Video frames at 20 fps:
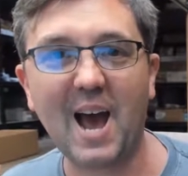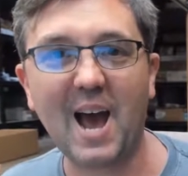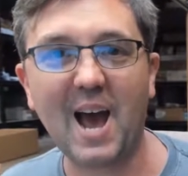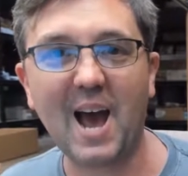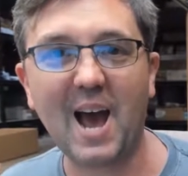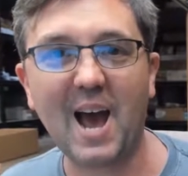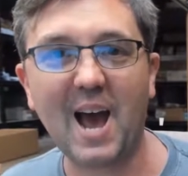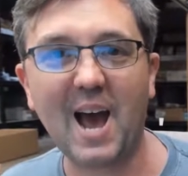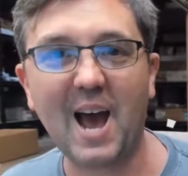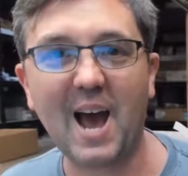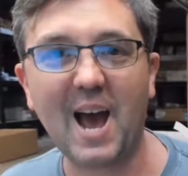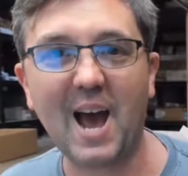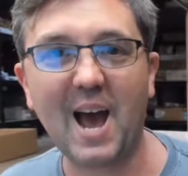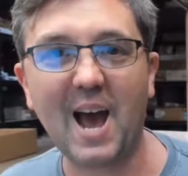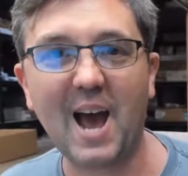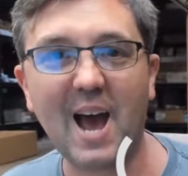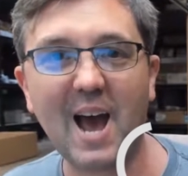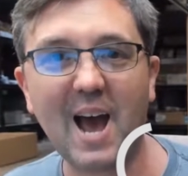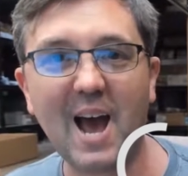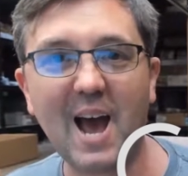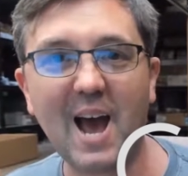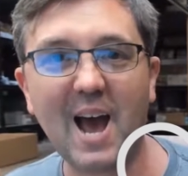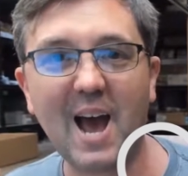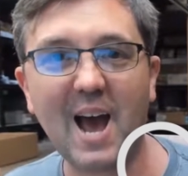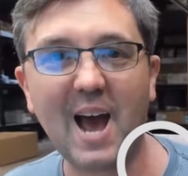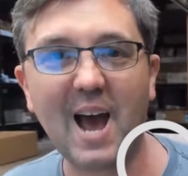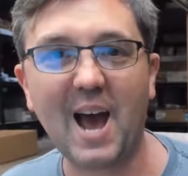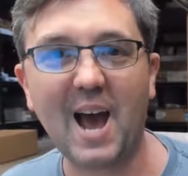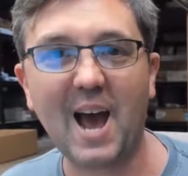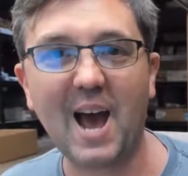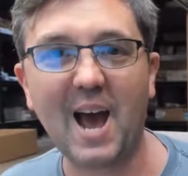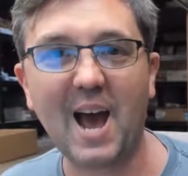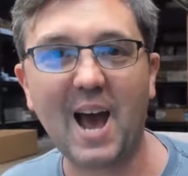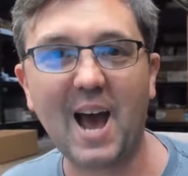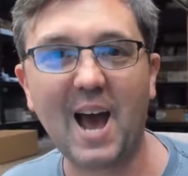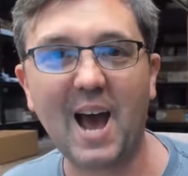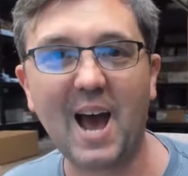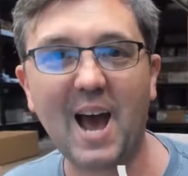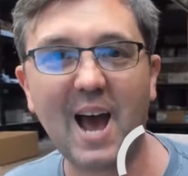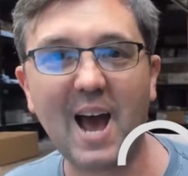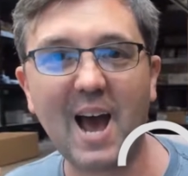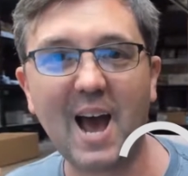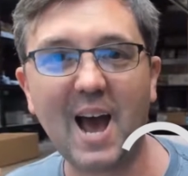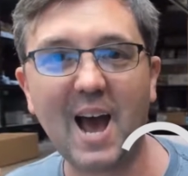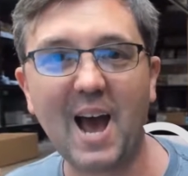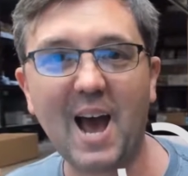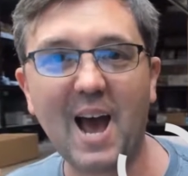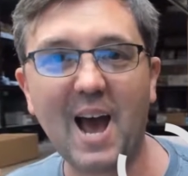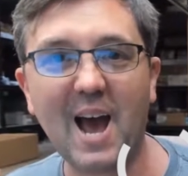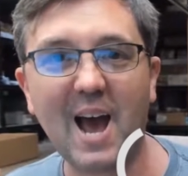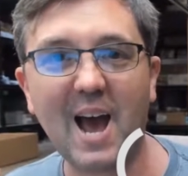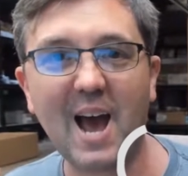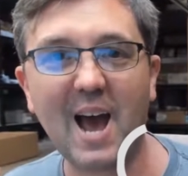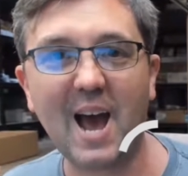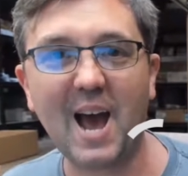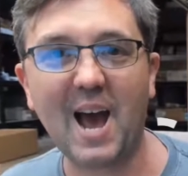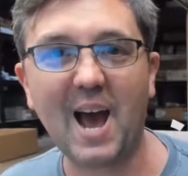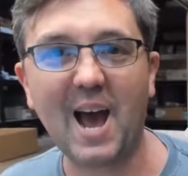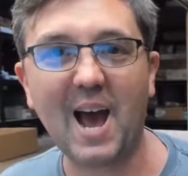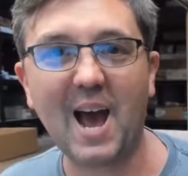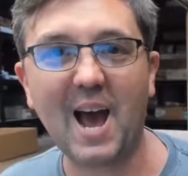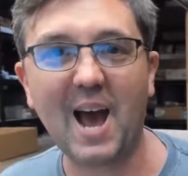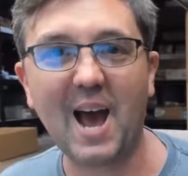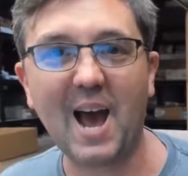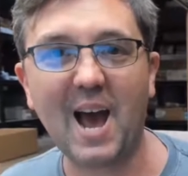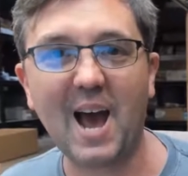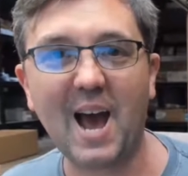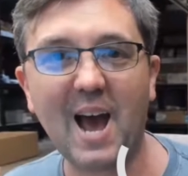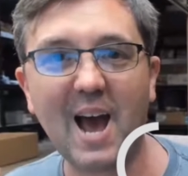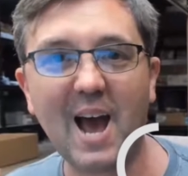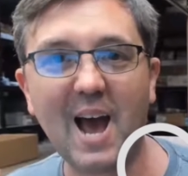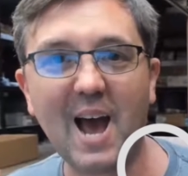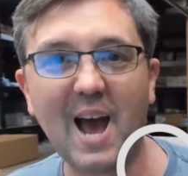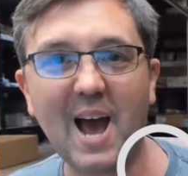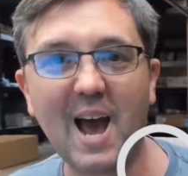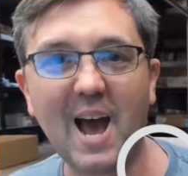[no speech]